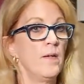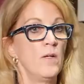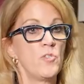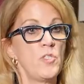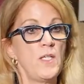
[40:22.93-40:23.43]

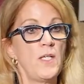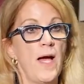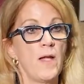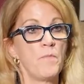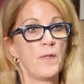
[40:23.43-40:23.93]
She
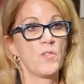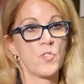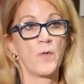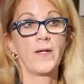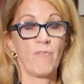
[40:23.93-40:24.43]
had been a
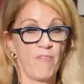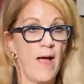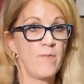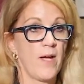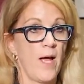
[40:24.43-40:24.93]
surrogate
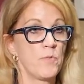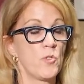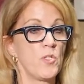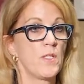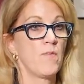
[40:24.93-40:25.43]
5 times, so
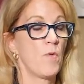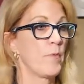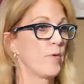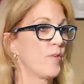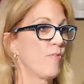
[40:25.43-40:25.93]
she'd given
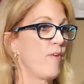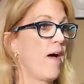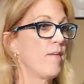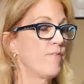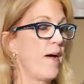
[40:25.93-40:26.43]
birth to
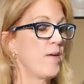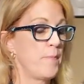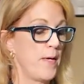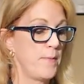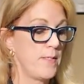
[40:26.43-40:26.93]
5
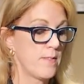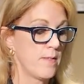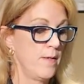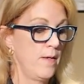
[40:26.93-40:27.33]
babies,